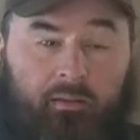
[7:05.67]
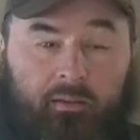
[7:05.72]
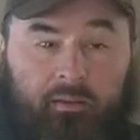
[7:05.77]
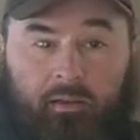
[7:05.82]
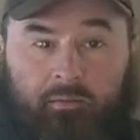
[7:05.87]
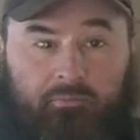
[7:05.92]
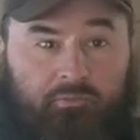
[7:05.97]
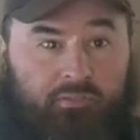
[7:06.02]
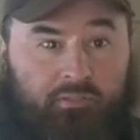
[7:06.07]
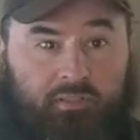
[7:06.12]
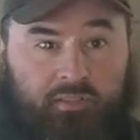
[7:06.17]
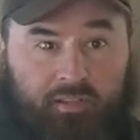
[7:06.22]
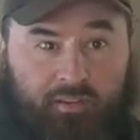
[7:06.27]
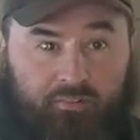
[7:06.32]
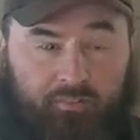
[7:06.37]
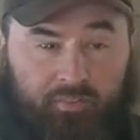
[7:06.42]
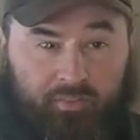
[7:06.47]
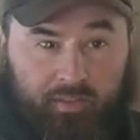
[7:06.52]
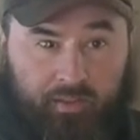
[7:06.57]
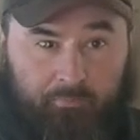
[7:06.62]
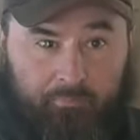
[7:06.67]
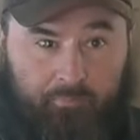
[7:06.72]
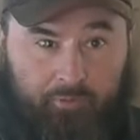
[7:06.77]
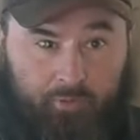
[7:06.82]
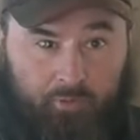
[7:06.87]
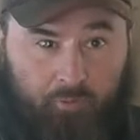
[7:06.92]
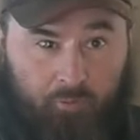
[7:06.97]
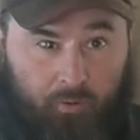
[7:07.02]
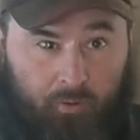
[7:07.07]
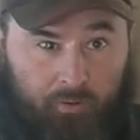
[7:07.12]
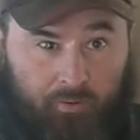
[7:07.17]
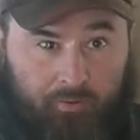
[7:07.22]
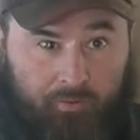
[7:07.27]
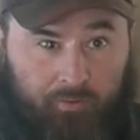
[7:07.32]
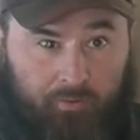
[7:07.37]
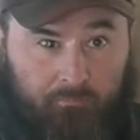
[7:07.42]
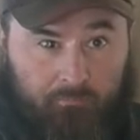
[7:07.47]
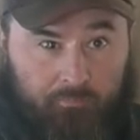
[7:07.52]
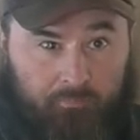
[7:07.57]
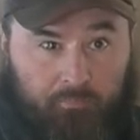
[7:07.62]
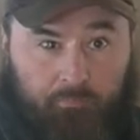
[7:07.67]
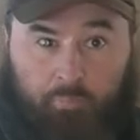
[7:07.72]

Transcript: Uh, just getting everything up took a while.